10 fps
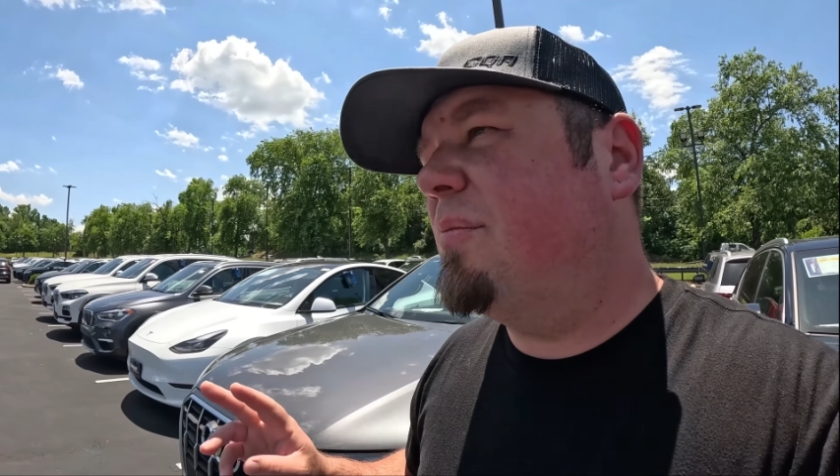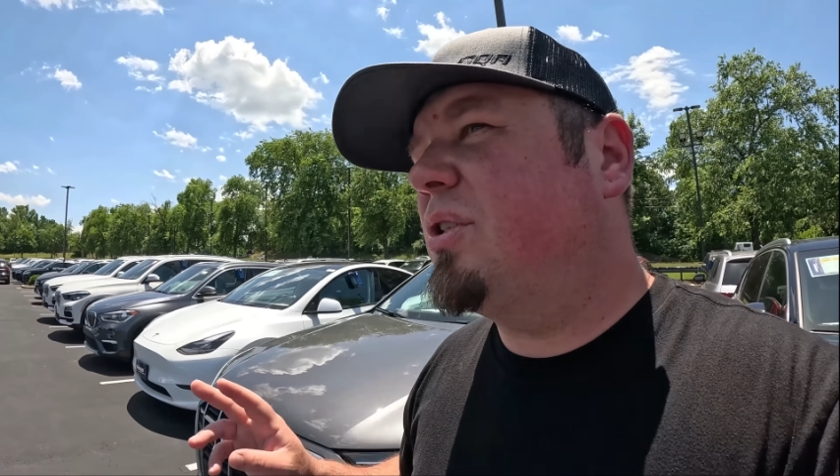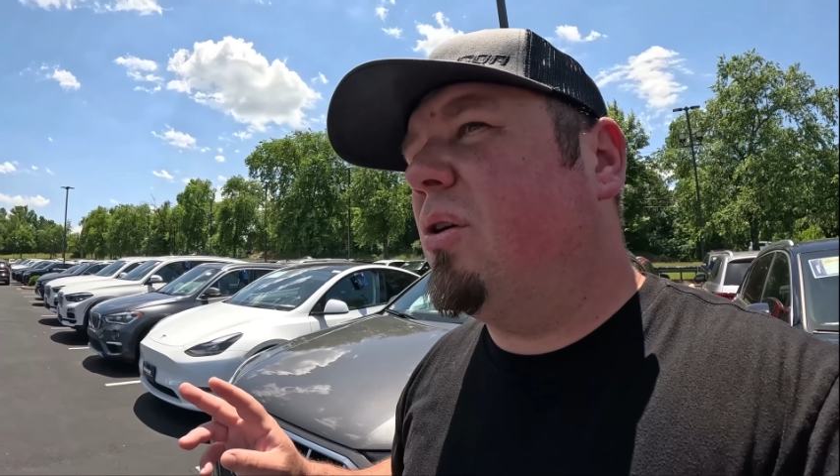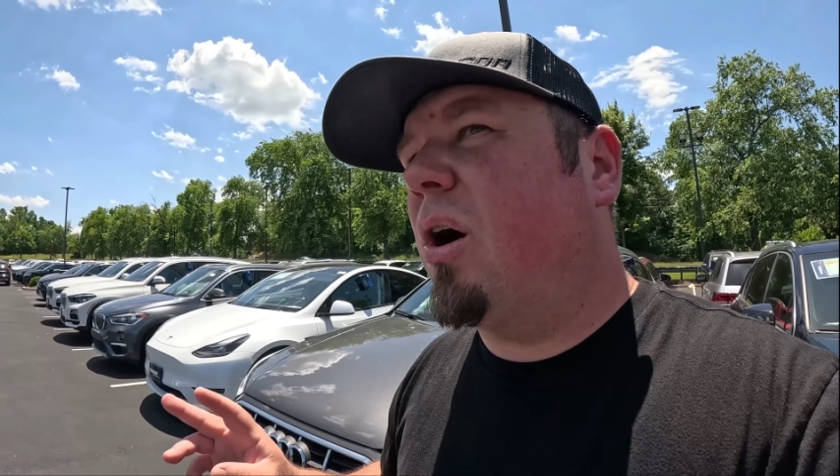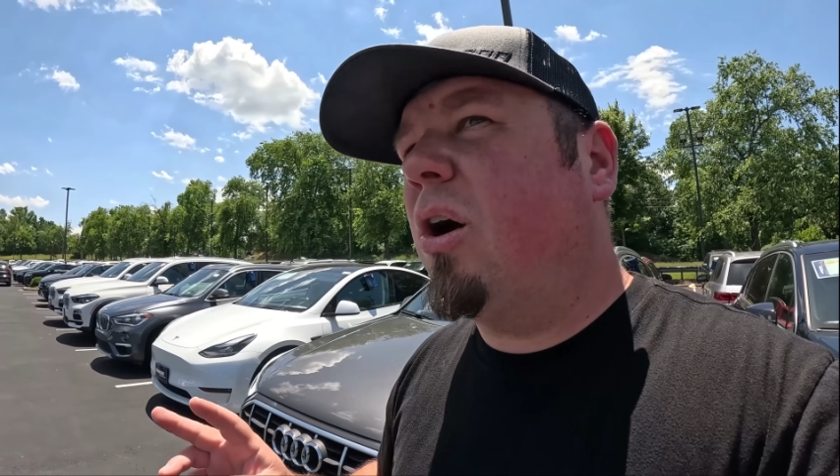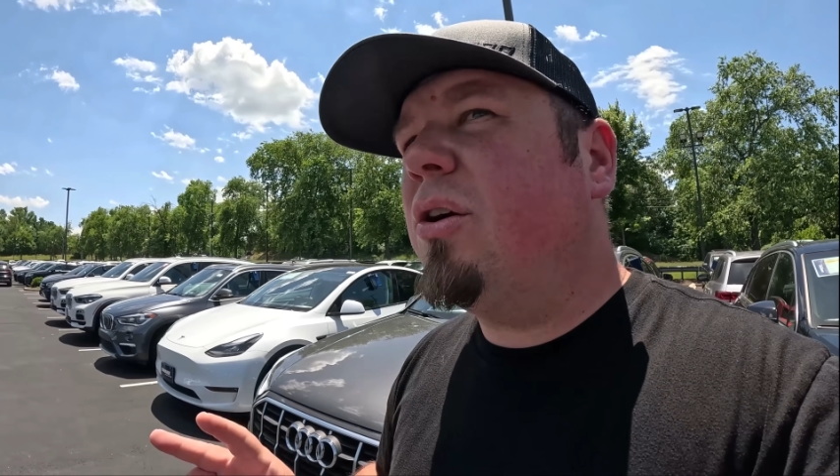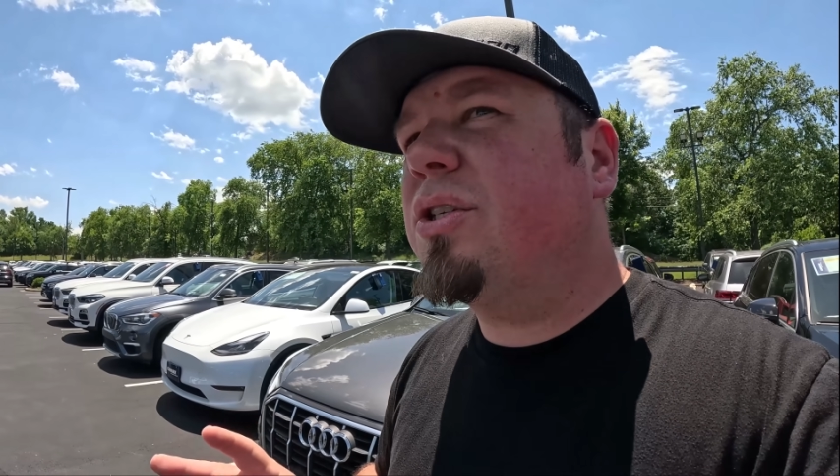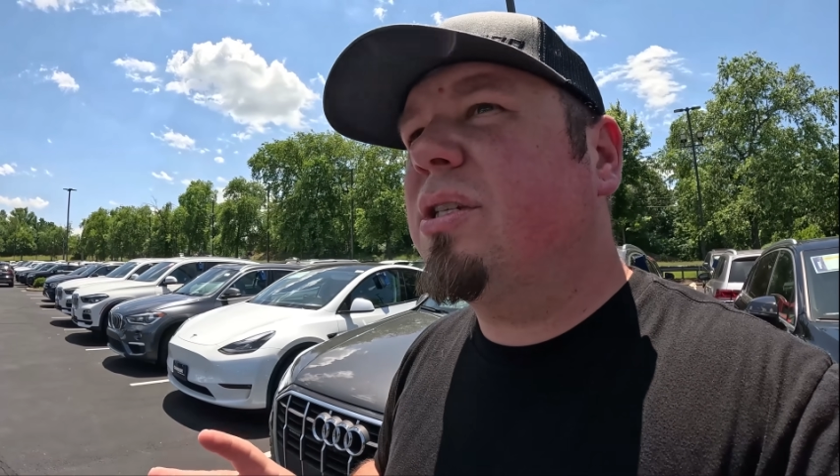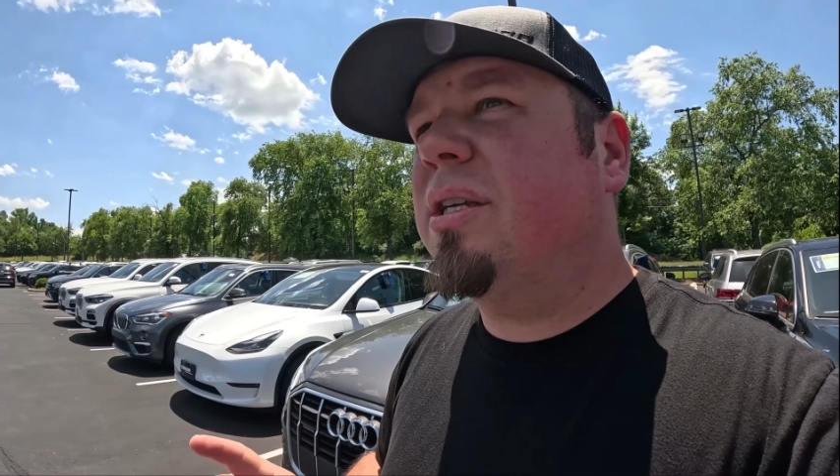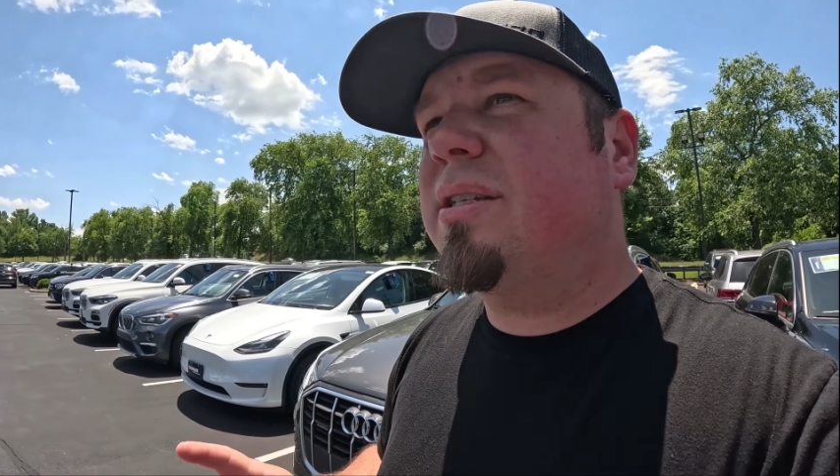So
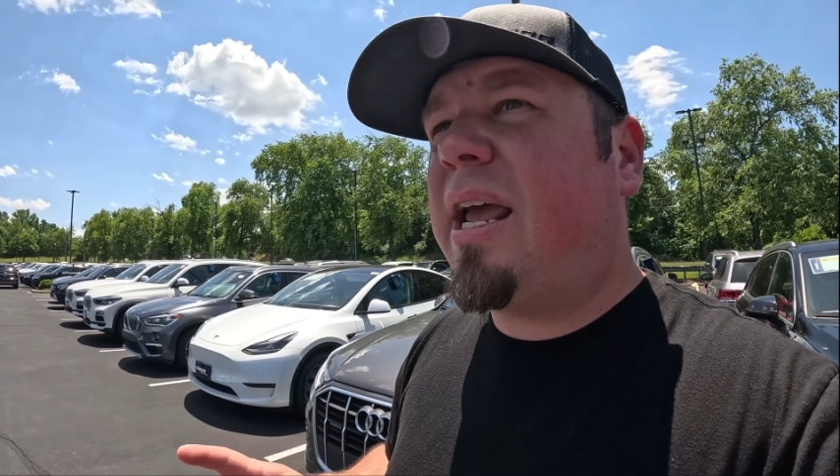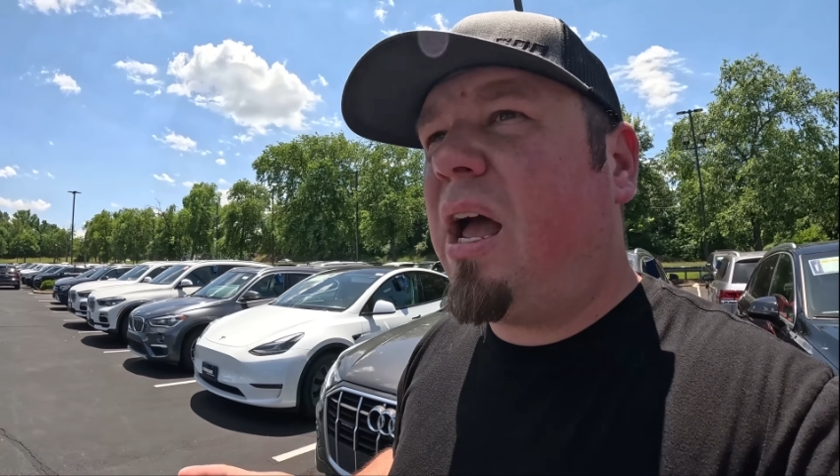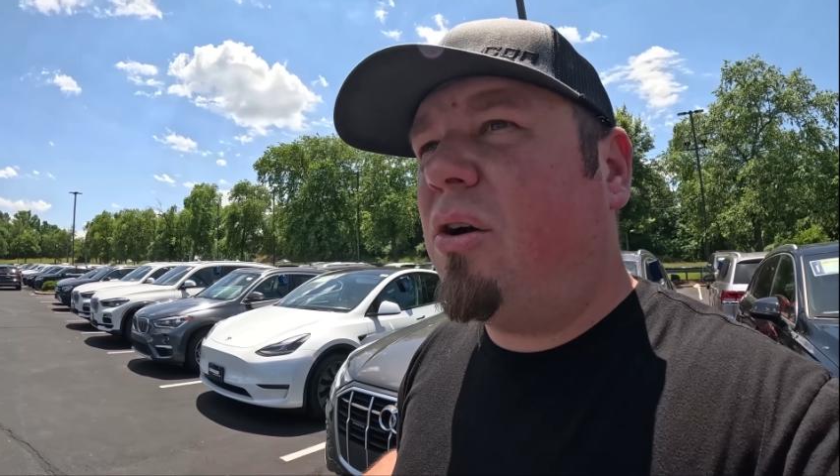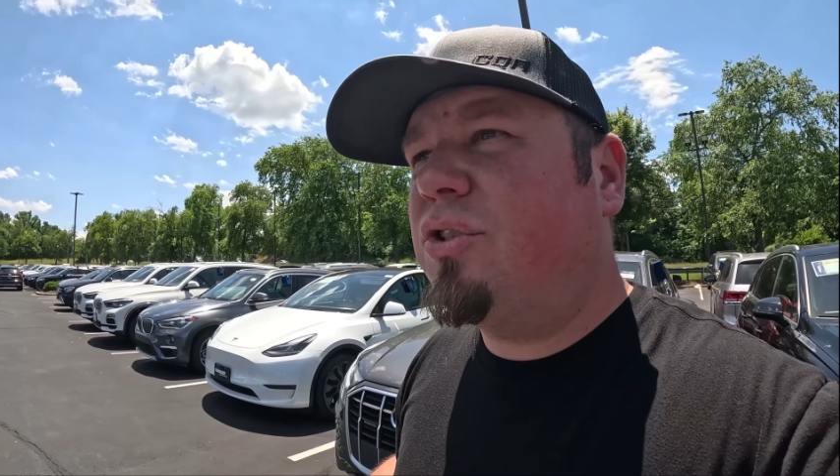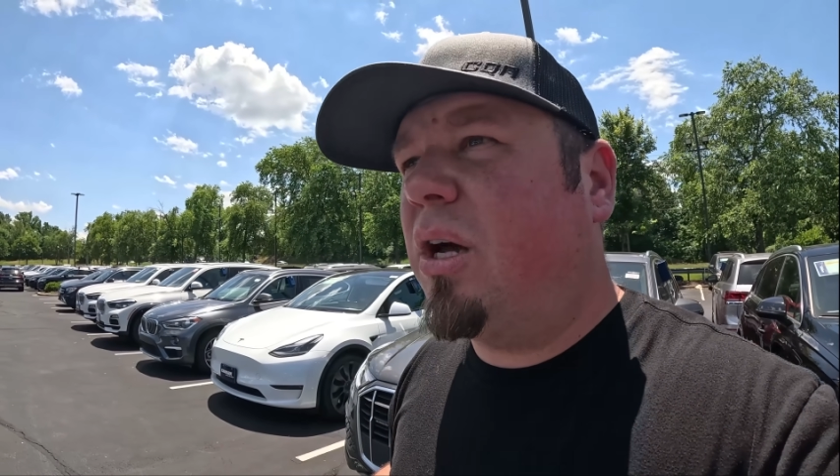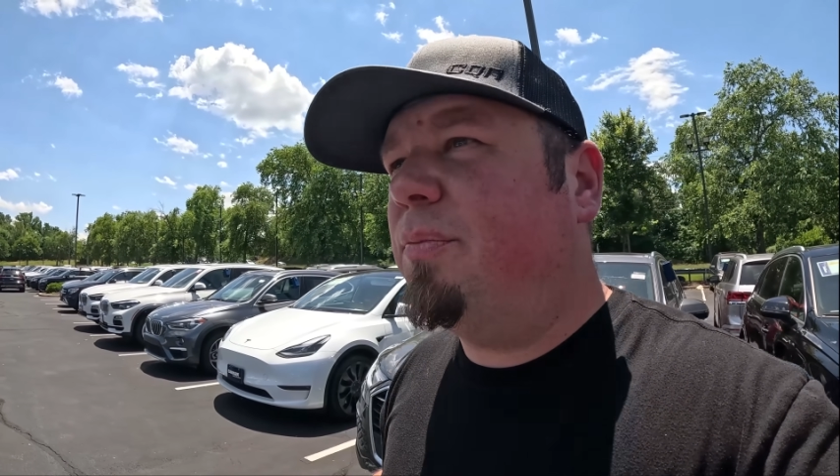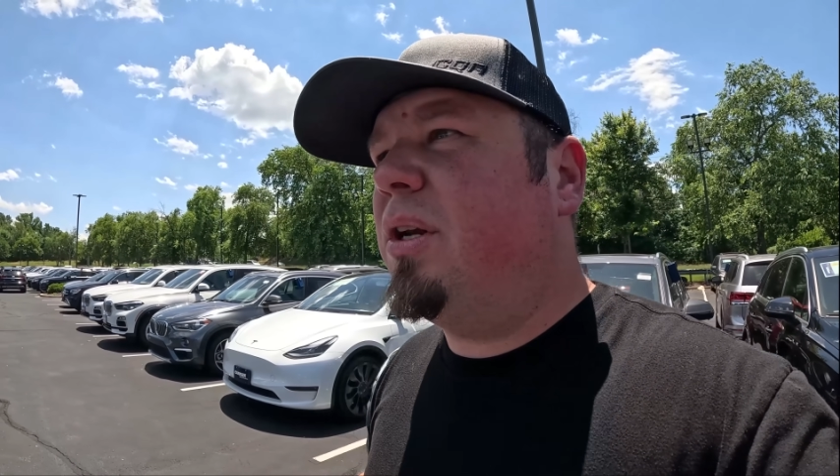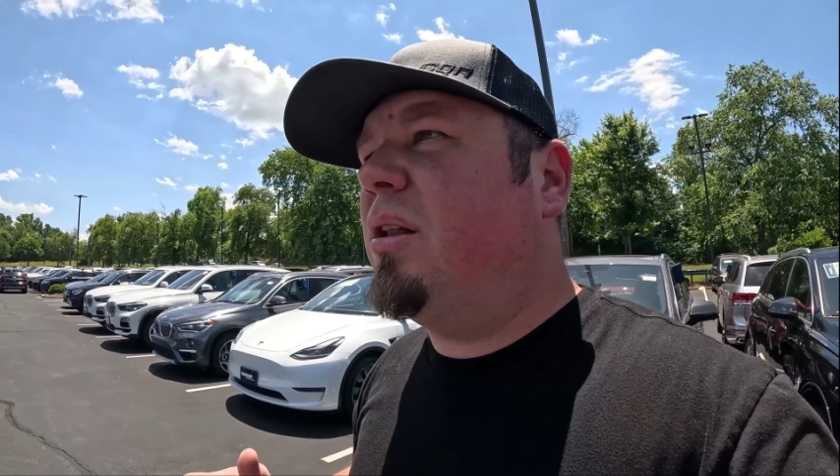Hertz is now dumping